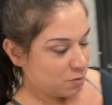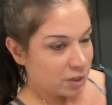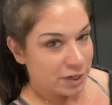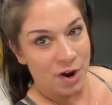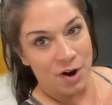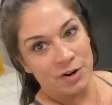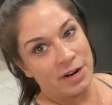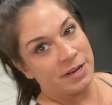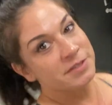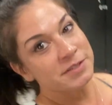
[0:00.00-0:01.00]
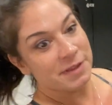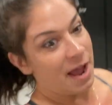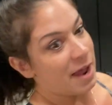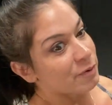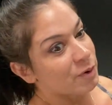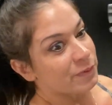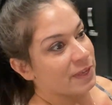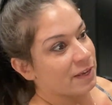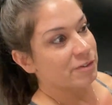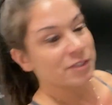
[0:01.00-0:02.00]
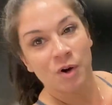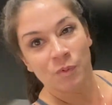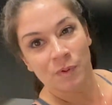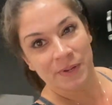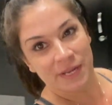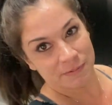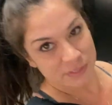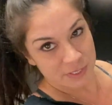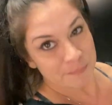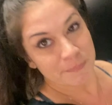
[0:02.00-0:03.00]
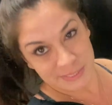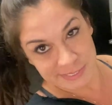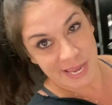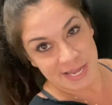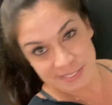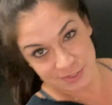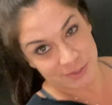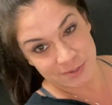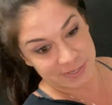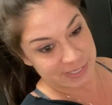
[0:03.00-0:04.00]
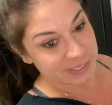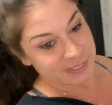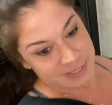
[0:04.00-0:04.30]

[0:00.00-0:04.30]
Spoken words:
working hard. I don't know what the end result will be. I'm just gonna bust ass though, and